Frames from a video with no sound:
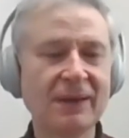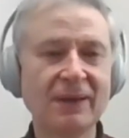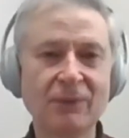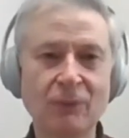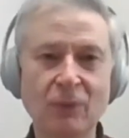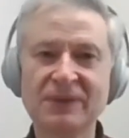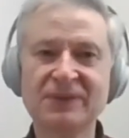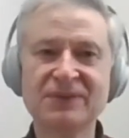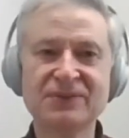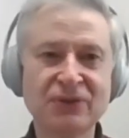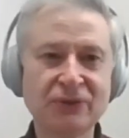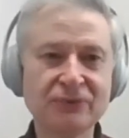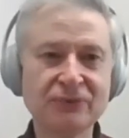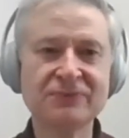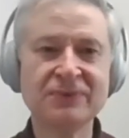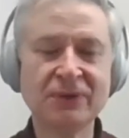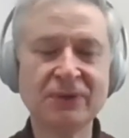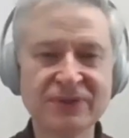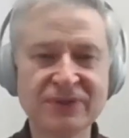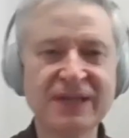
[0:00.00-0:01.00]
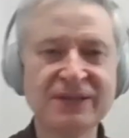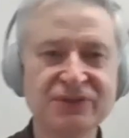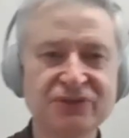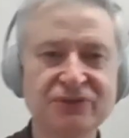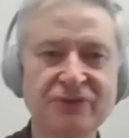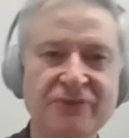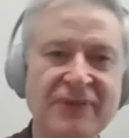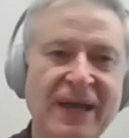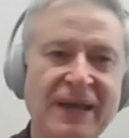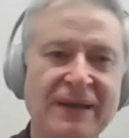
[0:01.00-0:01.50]
well, there's no no
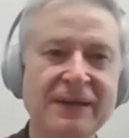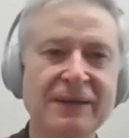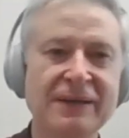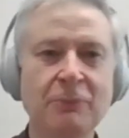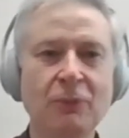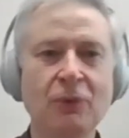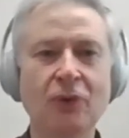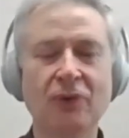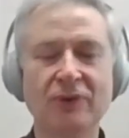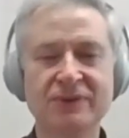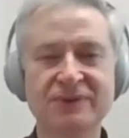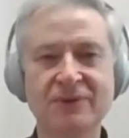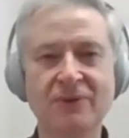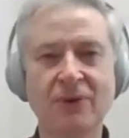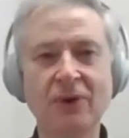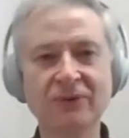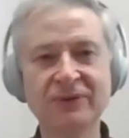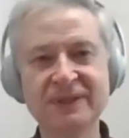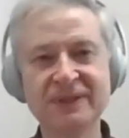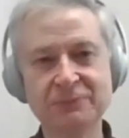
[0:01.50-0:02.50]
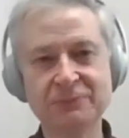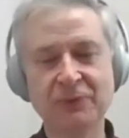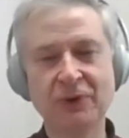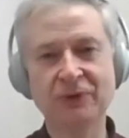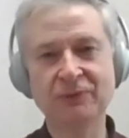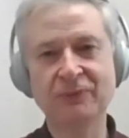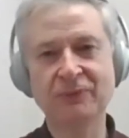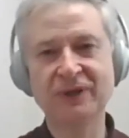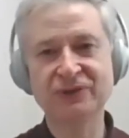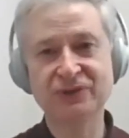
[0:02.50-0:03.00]
danger of that anymore. So all these
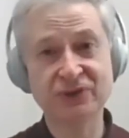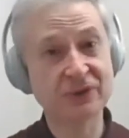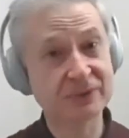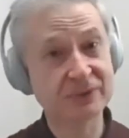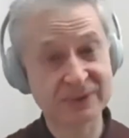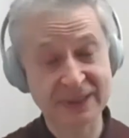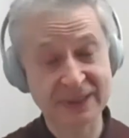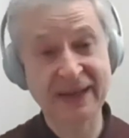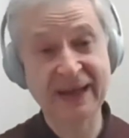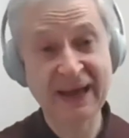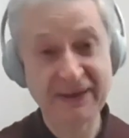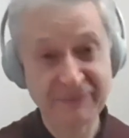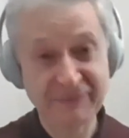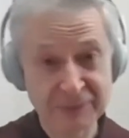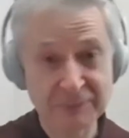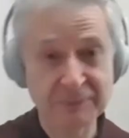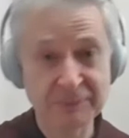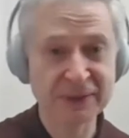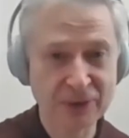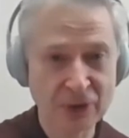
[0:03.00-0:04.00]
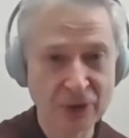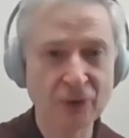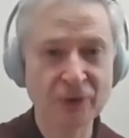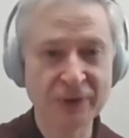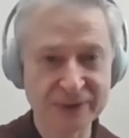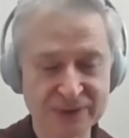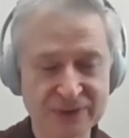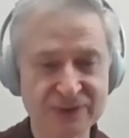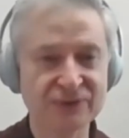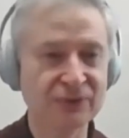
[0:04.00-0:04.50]
Broadway shows that I haven't been
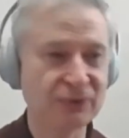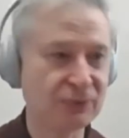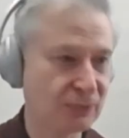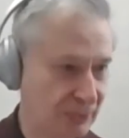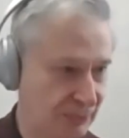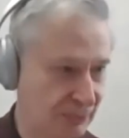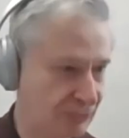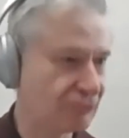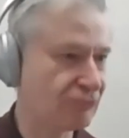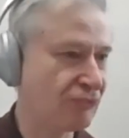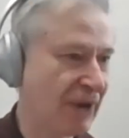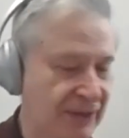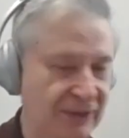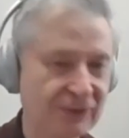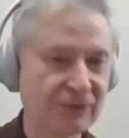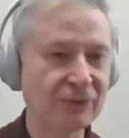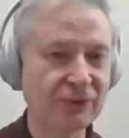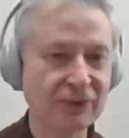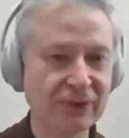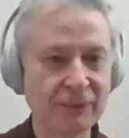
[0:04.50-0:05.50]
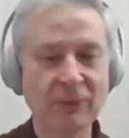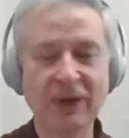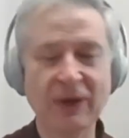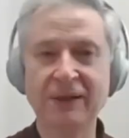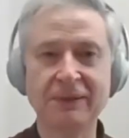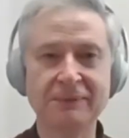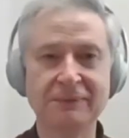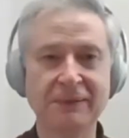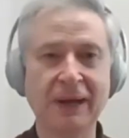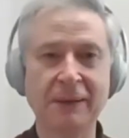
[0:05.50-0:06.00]
going to regularly,
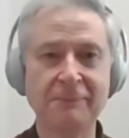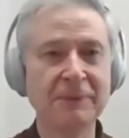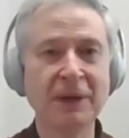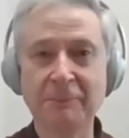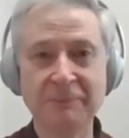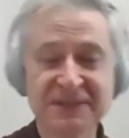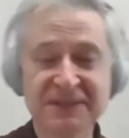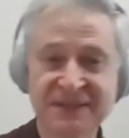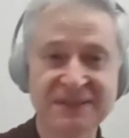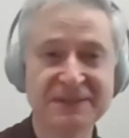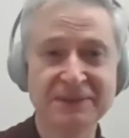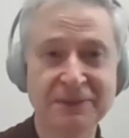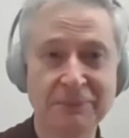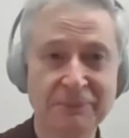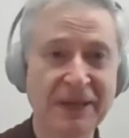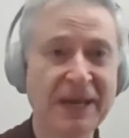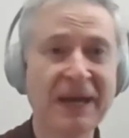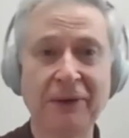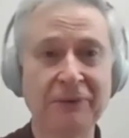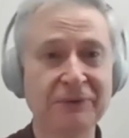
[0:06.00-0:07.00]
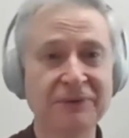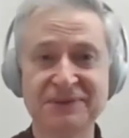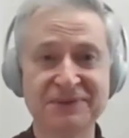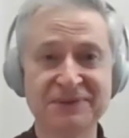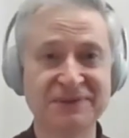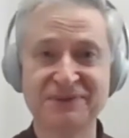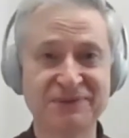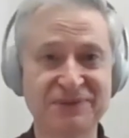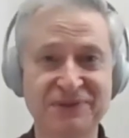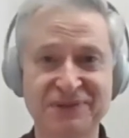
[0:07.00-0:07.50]
well, I'm not missing them now
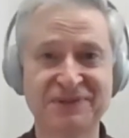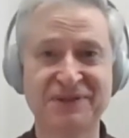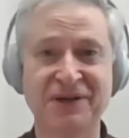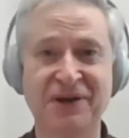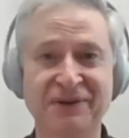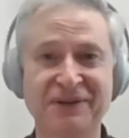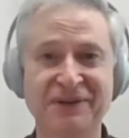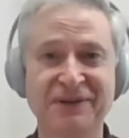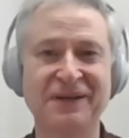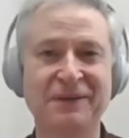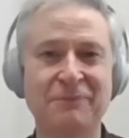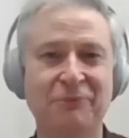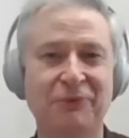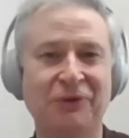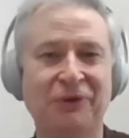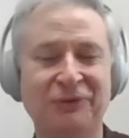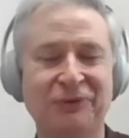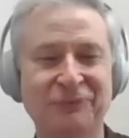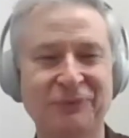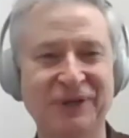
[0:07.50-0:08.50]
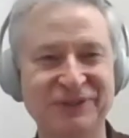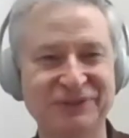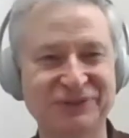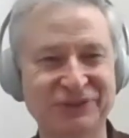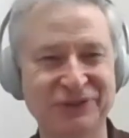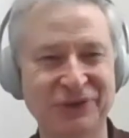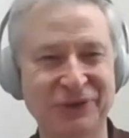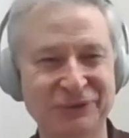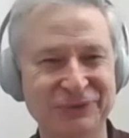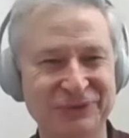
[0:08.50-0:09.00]
because there just aren't any Broadway
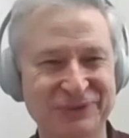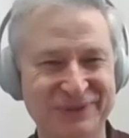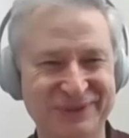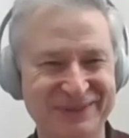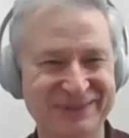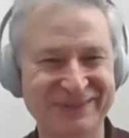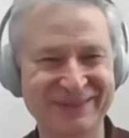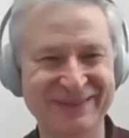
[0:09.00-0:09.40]
shows.